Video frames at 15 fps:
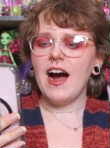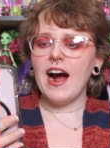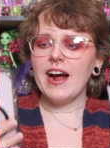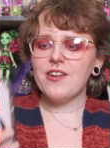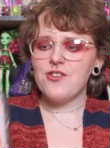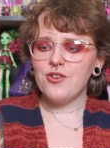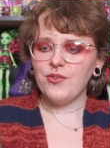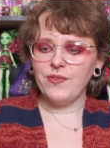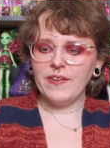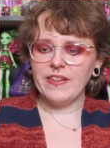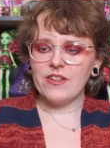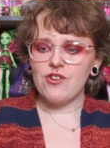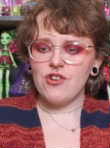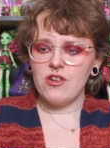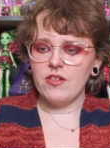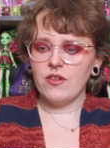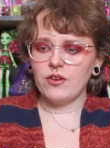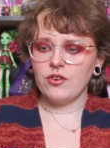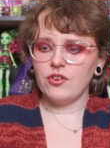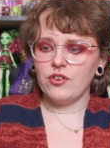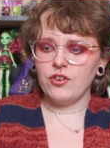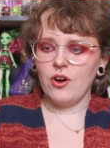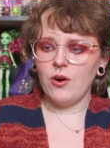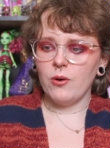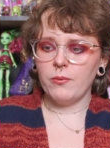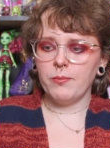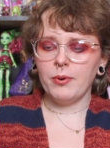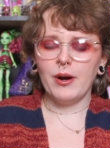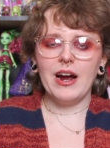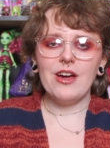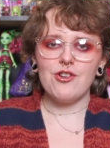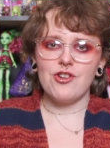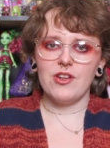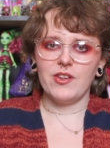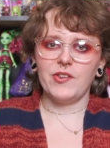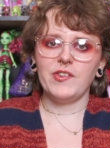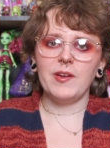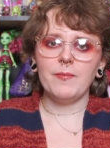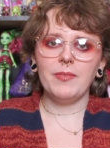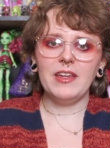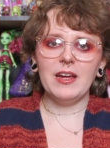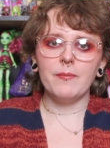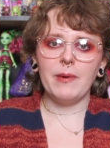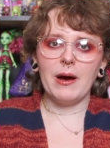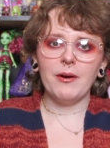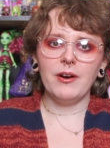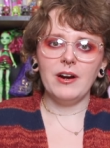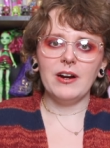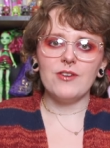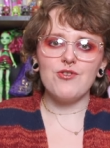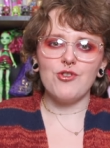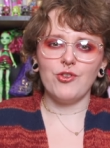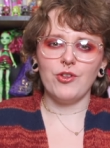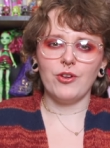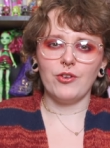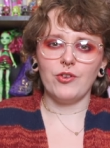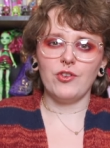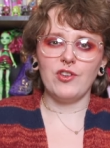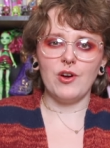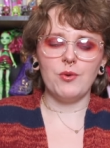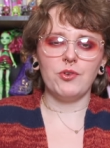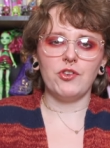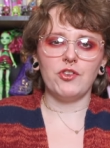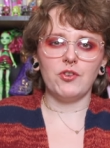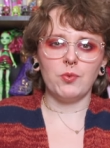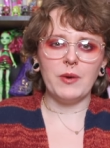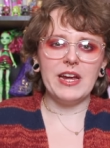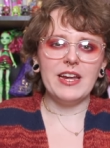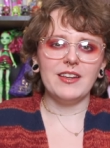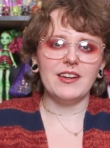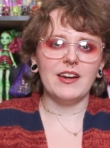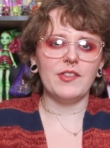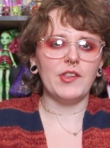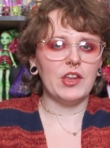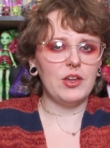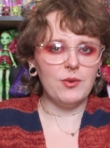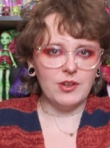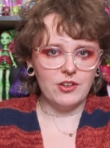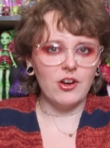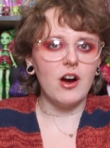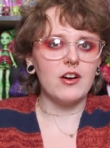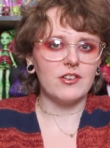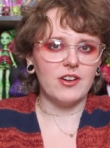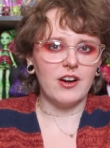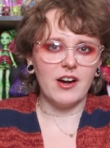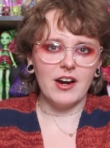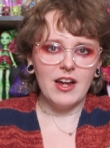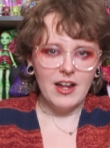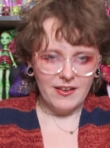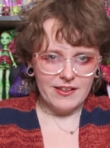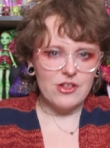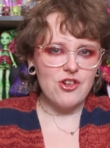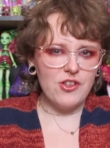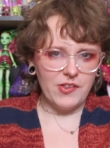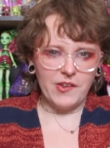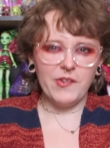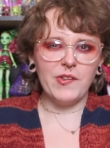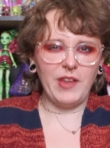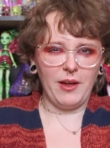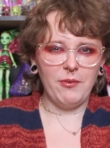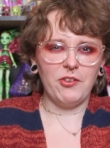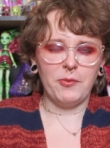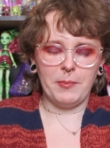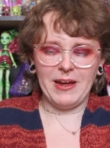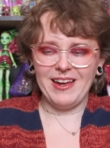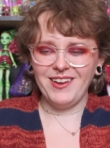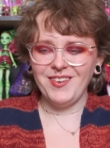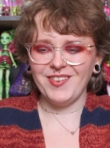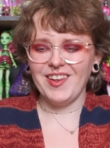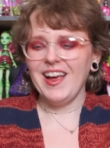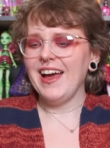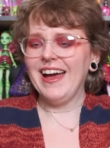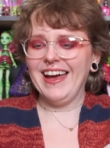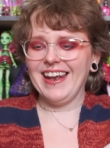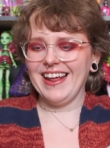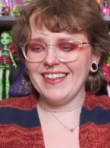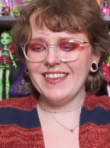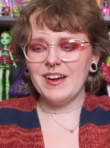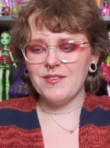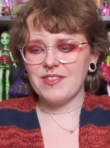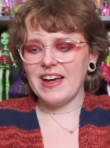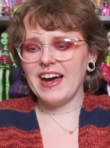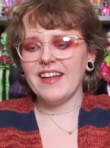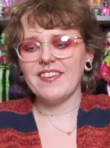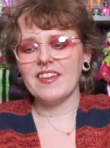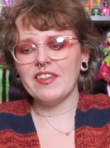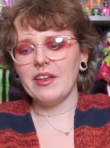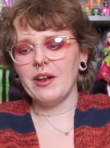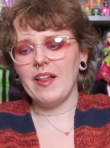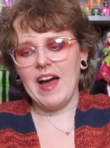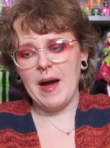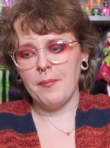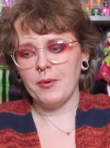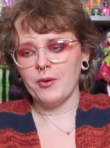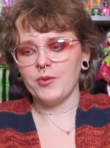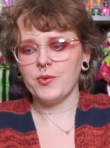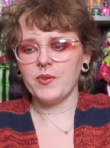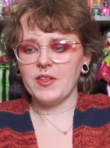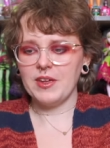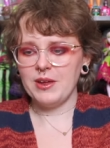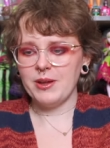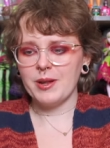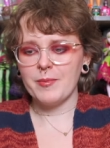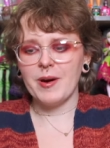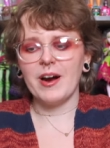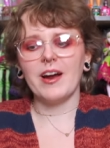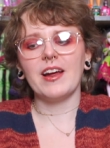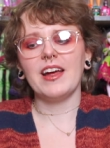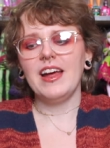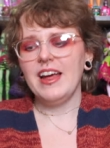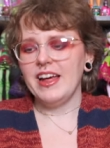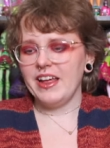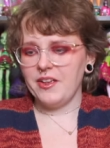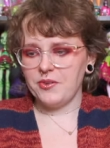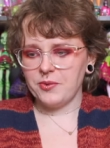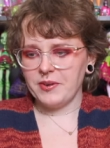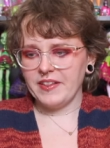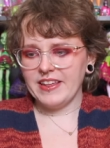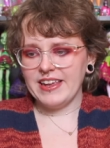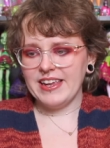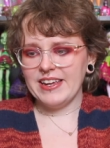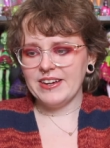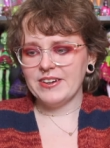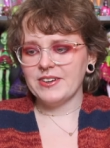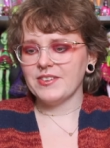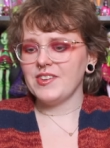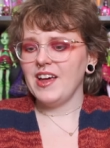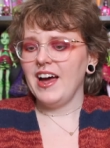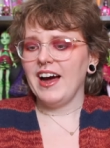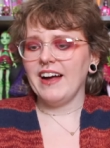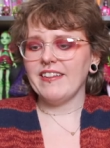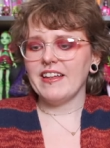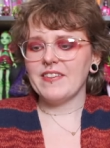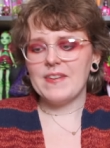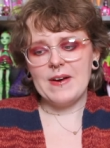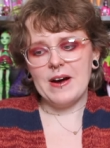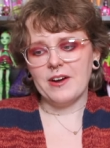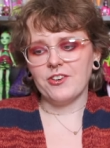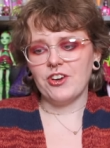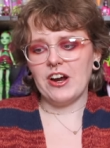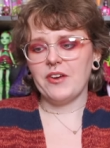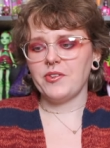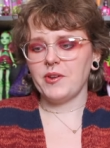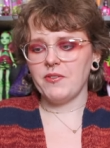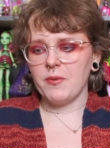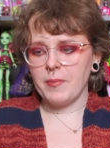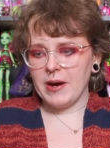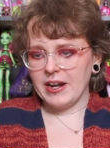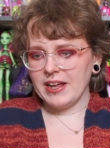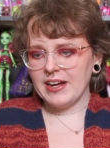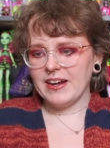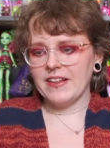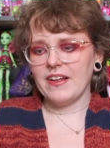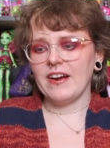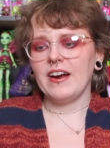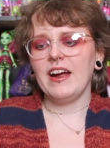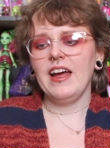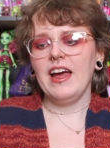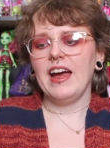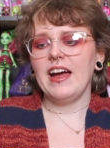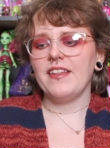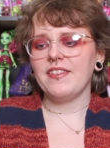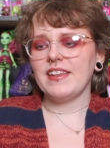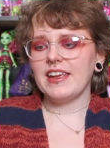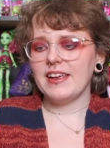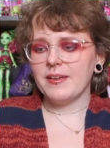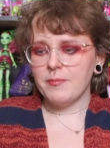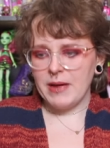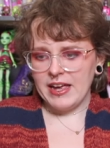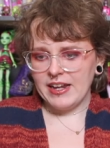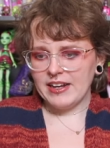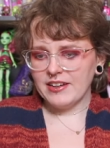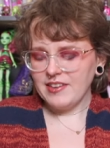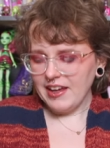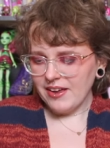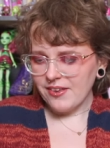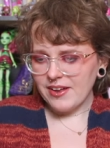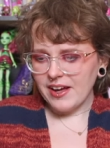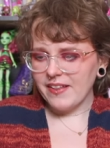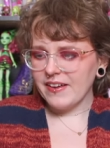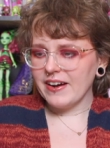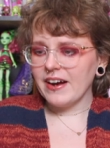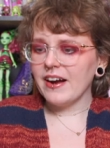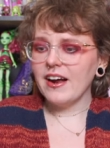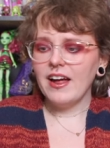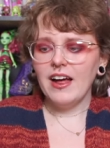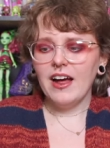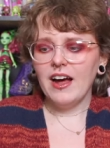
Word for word: I just feel like she looks so precious. Something about her just looks so sweet, and it's like you can talk to her. Like she's a safe space, and I love that. The little apples for the cutie mark is really cute. I like the contrast of the body color and the mane and tail color.